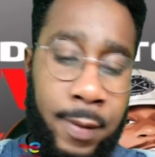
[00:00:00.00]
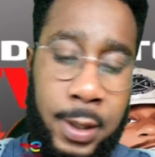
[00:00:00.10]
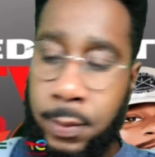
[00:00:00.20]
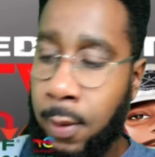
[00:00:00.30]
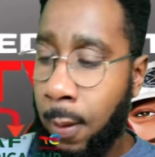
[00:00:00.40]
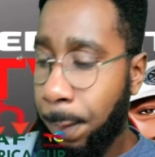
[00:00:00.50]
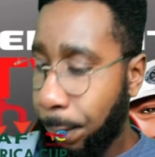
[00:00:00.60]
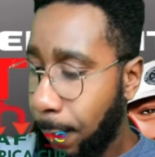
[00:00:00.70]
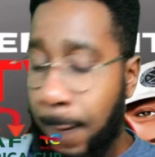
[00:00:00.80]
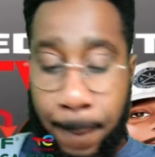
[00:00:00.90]
as well.
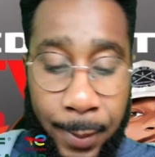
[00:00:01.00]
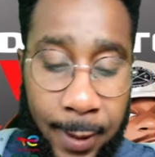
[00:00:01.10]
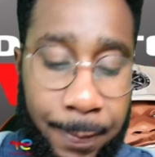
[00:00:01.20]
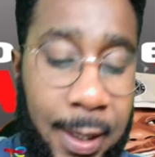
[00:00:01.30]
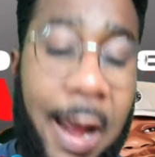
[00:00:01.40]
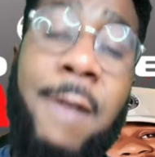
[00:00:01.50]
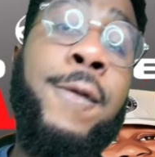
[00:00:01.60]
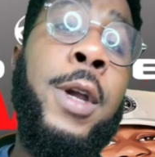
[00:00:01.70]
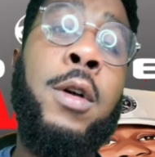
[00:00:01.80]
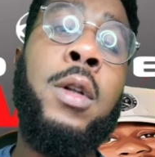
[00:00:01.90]
But I
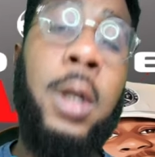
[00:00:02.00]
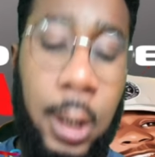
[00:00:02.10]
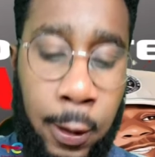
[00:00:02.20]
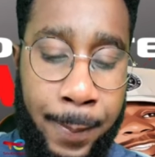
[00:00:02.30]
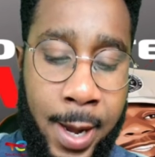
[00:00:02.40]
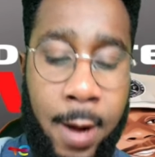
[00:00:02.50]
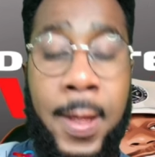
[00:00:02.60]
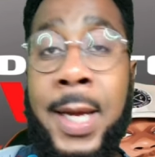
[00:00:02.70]
thought he could have done a little better.